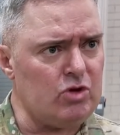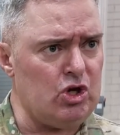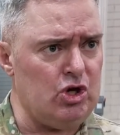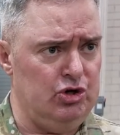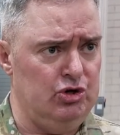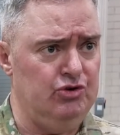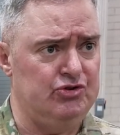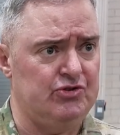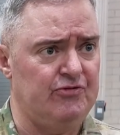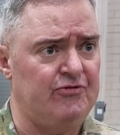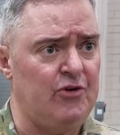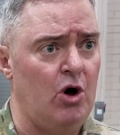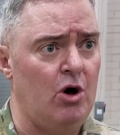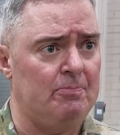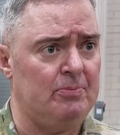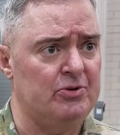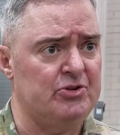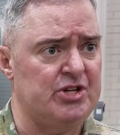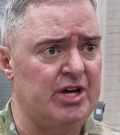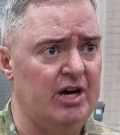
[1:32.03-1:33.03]
use a fall
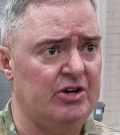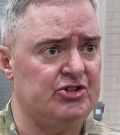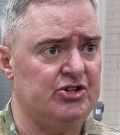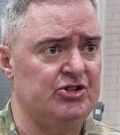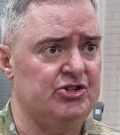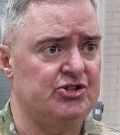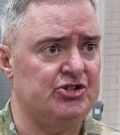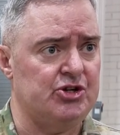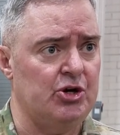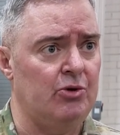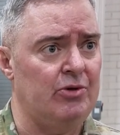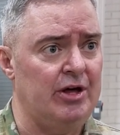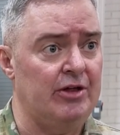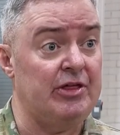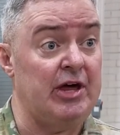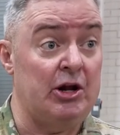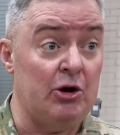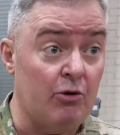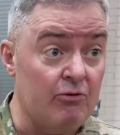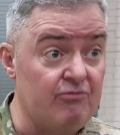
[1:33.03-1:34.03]
protection so that
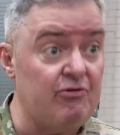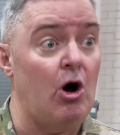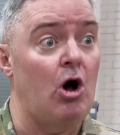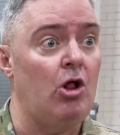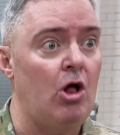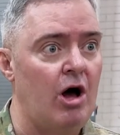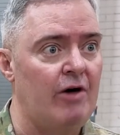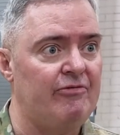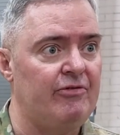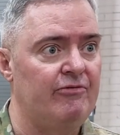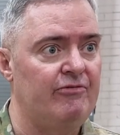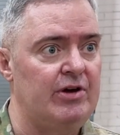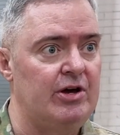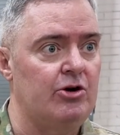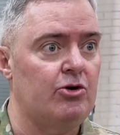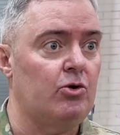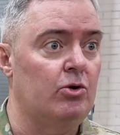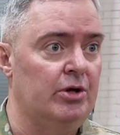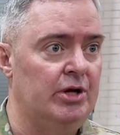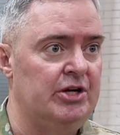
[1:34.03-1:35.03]
they don't fall off a
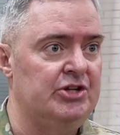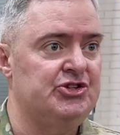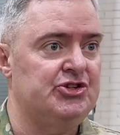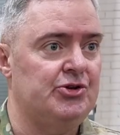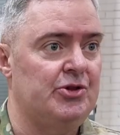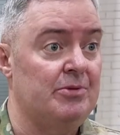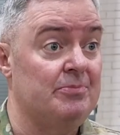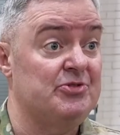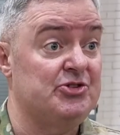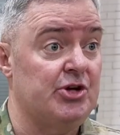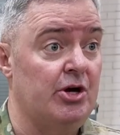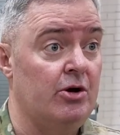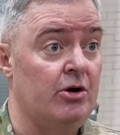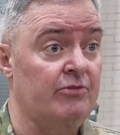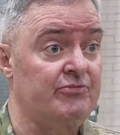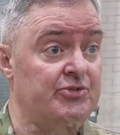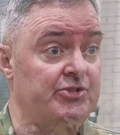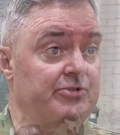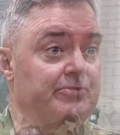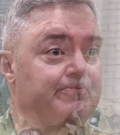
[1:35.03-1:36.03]
vehicle and injure
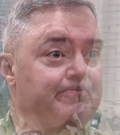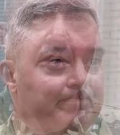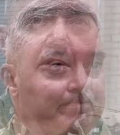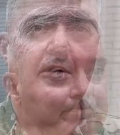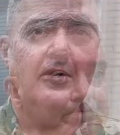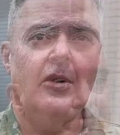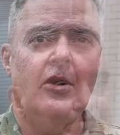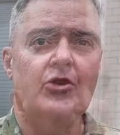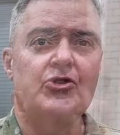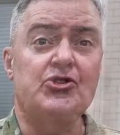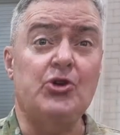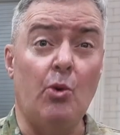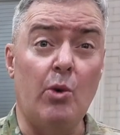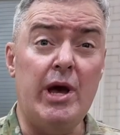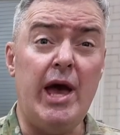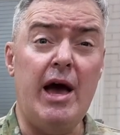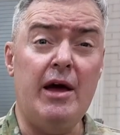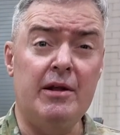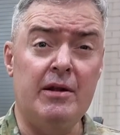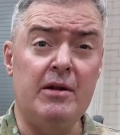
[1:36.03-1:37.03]
themselves. So
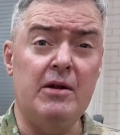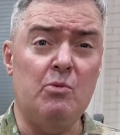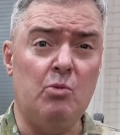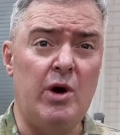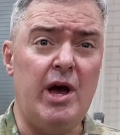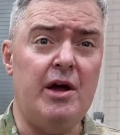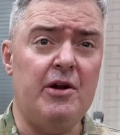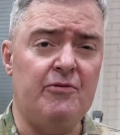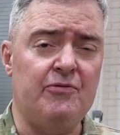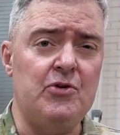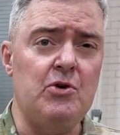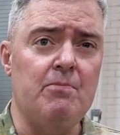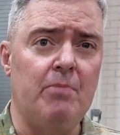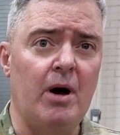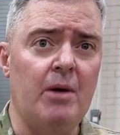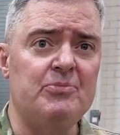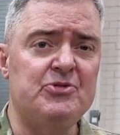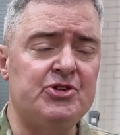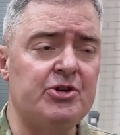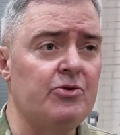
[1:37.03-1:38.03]
we had a few
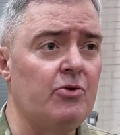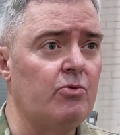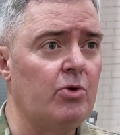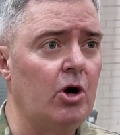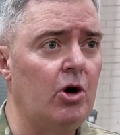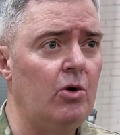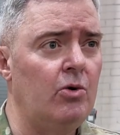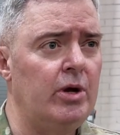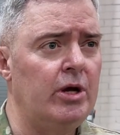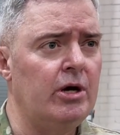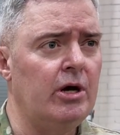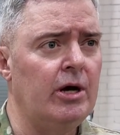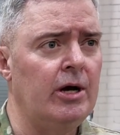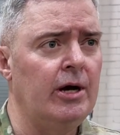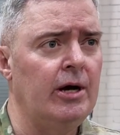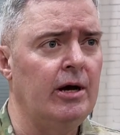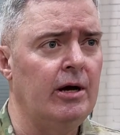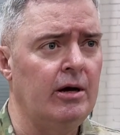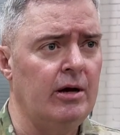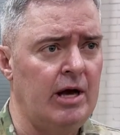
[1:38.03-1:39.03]
bumps in the road
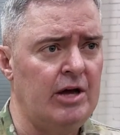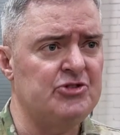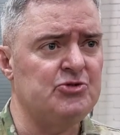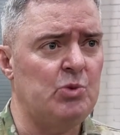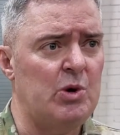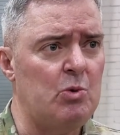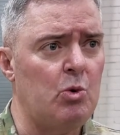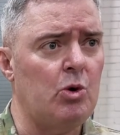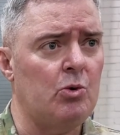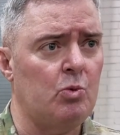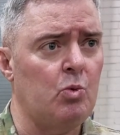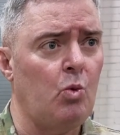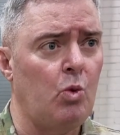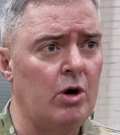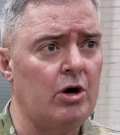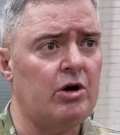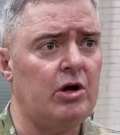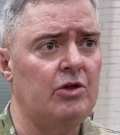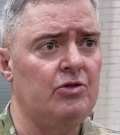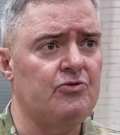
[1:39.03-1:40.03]
as we were
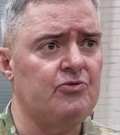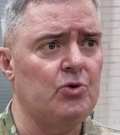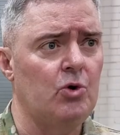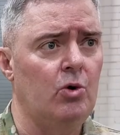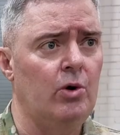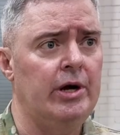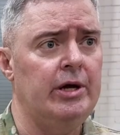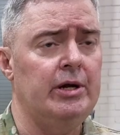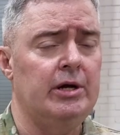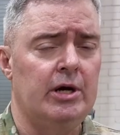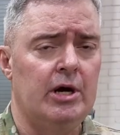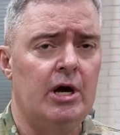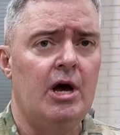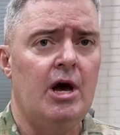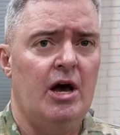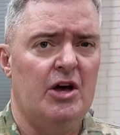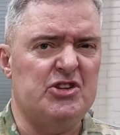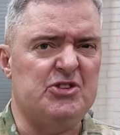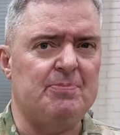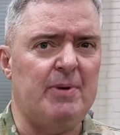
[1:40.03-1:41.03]
working through it,
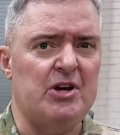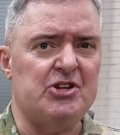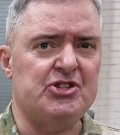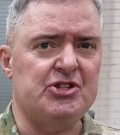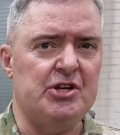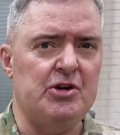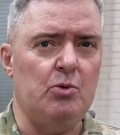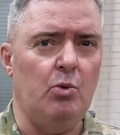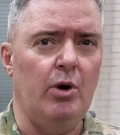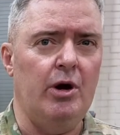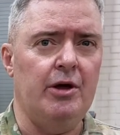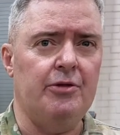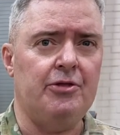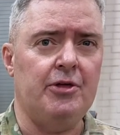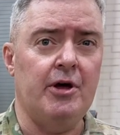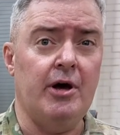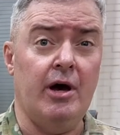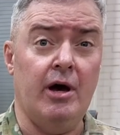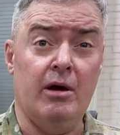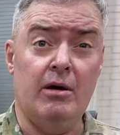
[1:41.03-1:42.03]
especially with
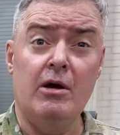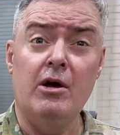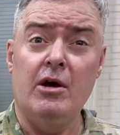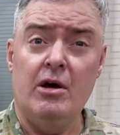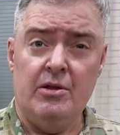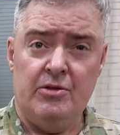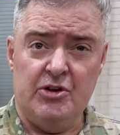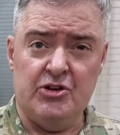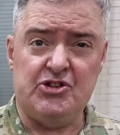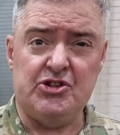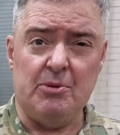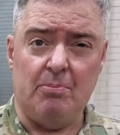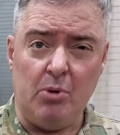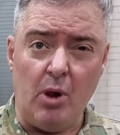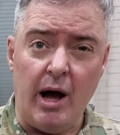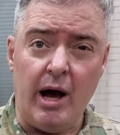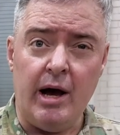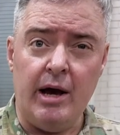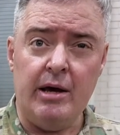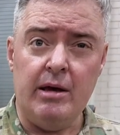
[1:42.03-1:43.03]
the
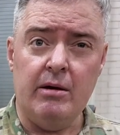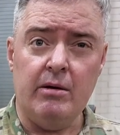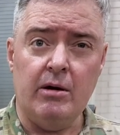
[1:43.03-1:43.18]
supply